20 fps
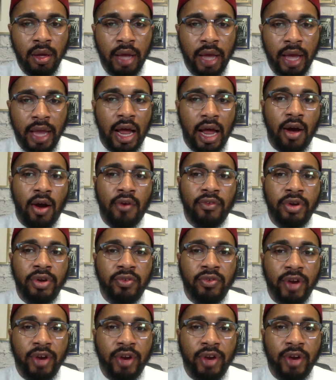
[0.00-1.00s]
And I already
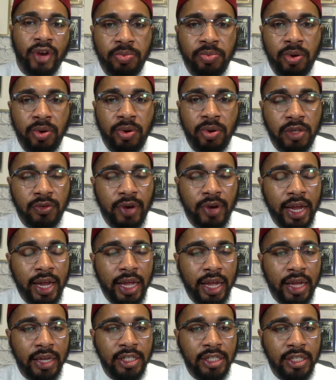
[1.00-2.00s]
read this portion right
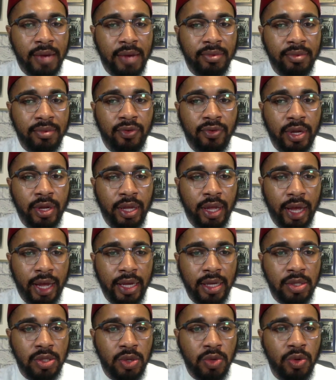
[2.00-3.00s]
here in chapter
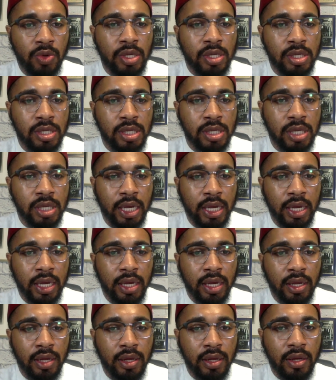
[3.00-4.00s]
48. So you can
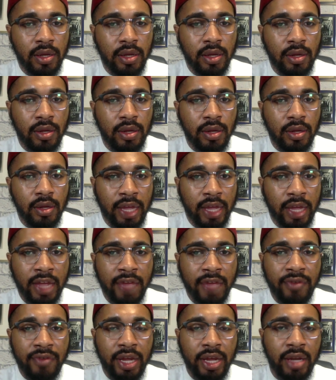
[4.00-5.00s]
see that
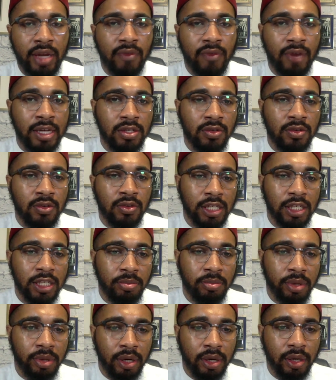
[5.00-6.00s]
even here in the resurrection
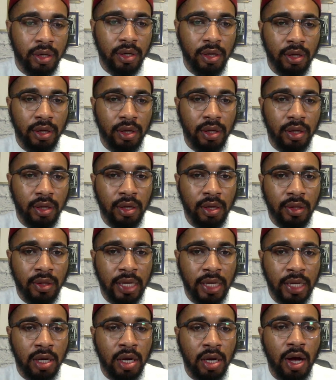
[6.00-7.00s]
book,
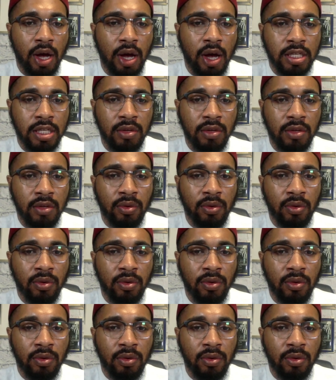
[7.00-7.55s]
there's a constant